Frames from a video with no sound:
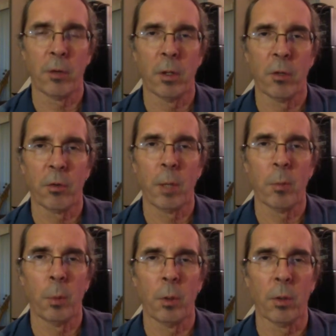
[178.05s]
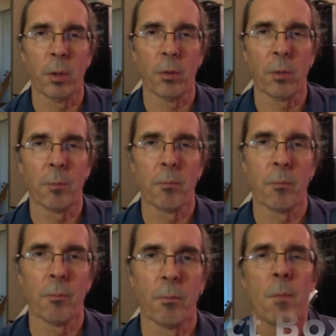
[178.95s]
and its capabilities.
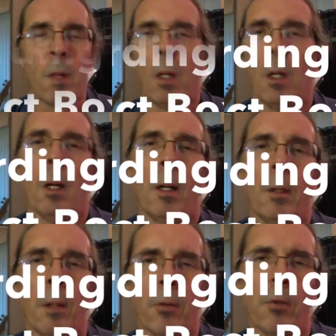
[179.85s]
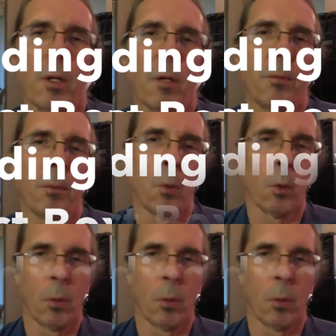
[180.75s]
Our next setup for